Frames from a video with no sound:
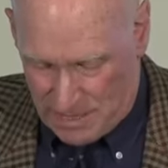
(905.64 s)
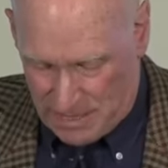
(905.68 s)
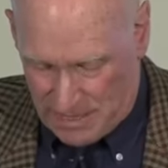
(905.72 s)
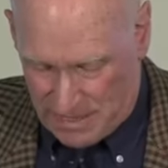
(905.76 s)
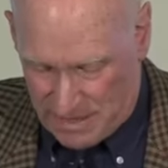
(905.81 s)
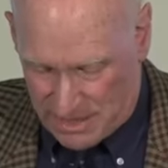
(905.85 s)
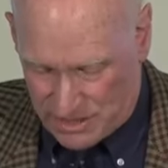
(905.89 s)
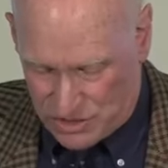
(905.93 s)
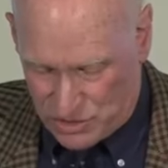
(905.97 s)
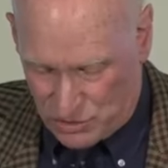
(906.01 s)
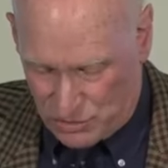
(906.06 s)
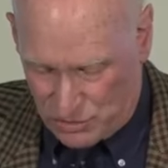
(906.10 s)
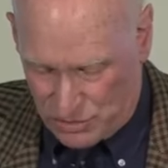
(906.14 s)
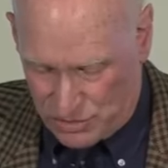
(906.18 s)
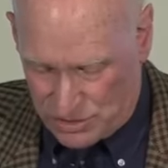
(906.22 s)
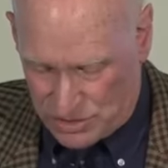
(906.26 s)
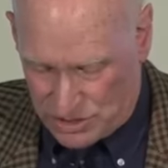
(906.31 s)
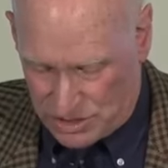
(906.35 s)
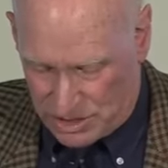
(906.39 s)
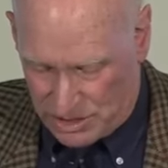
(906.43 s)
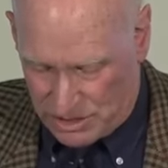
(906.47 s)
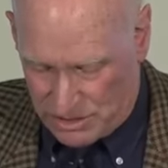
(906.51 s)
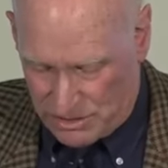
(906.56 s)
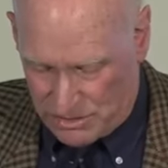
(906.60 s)
There's
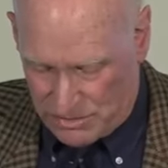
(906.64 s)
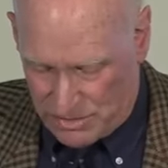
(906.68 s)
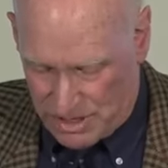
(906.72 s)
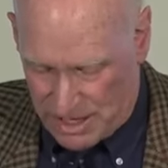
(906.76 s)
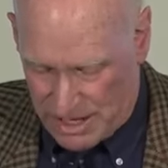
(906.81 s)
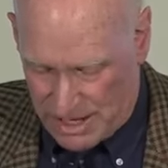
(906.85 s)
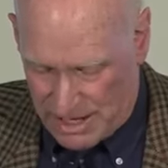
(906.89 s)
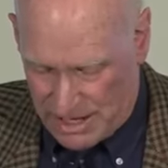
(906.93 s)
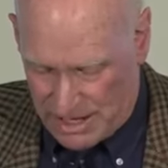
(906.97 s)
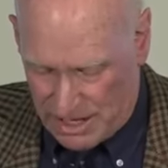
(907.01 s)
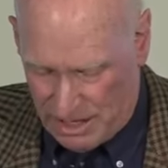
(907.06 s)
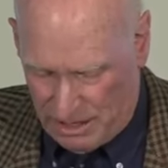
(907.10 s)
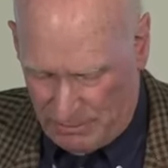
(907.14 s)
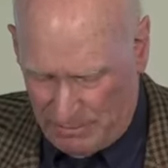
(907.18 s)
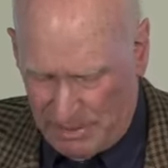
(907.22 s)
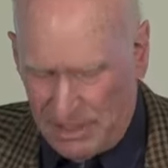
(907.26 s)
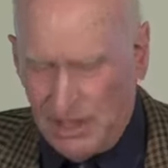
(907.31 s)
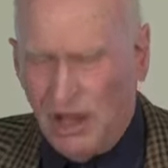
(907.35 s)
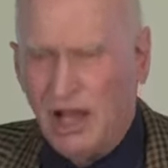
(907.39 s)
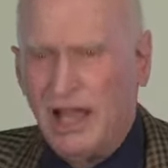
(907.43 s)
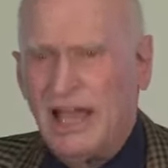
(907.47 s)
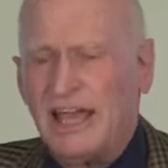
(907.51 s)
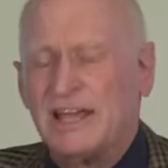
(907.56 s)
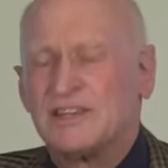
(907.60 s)
also I mean,
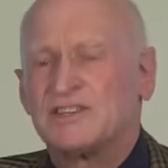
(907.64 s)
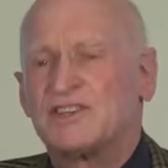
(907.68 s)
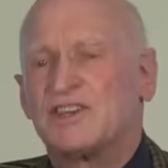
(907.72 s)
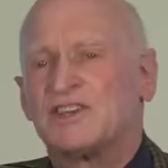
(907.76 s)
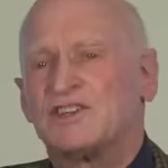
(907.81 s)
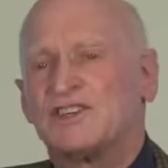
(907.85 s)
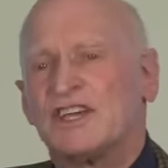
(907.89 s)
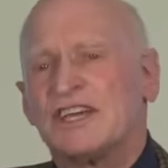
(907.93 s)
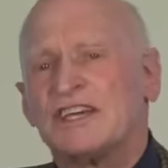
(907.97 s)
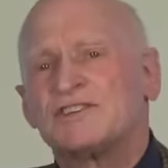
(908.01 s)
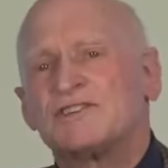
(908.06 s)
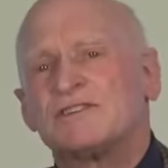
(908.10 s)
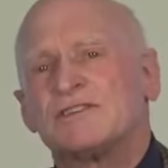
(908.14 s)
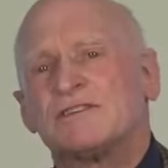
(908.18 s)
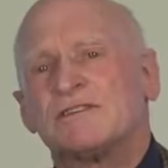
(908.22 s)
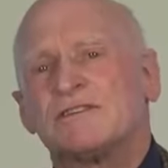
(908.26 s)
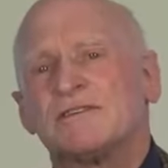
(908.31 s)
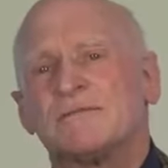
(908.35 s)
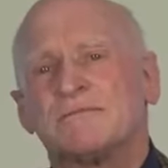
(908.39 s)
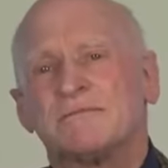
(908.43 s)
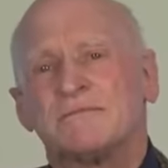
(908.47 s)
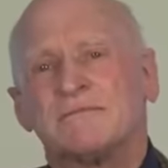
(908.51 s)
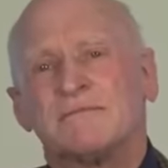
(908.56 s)
I had suggested,